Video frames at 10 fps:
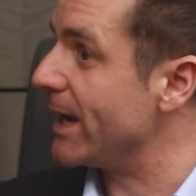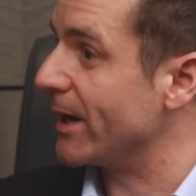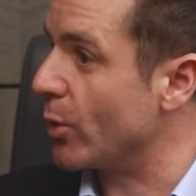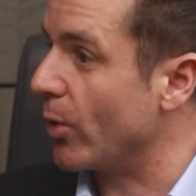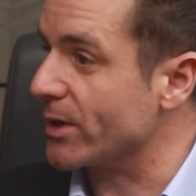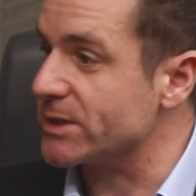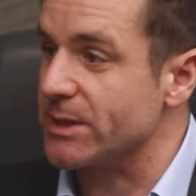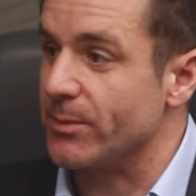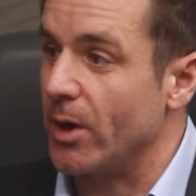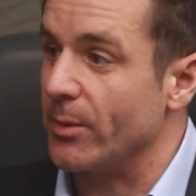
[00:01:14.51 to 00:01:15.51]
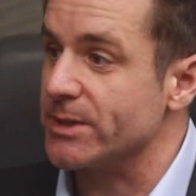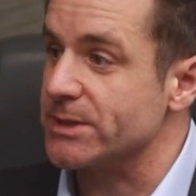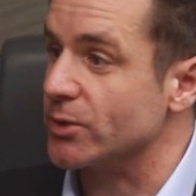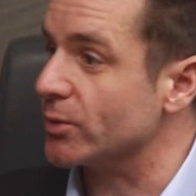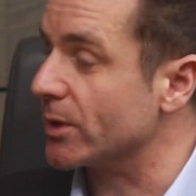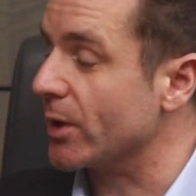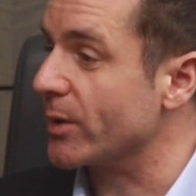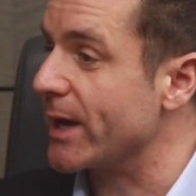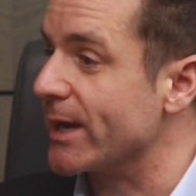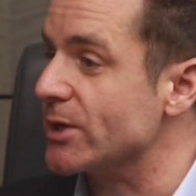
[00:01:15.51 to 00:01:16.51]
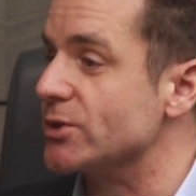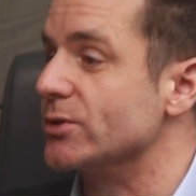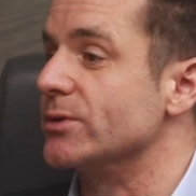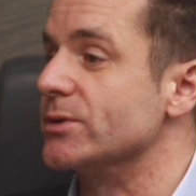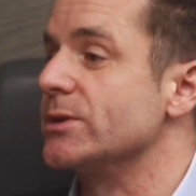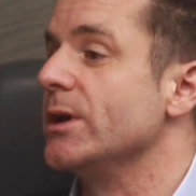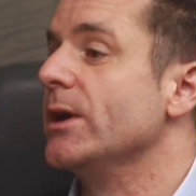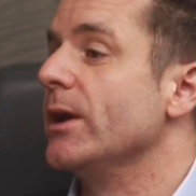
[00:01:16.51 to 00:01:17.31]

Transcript: high quality apartments in good locations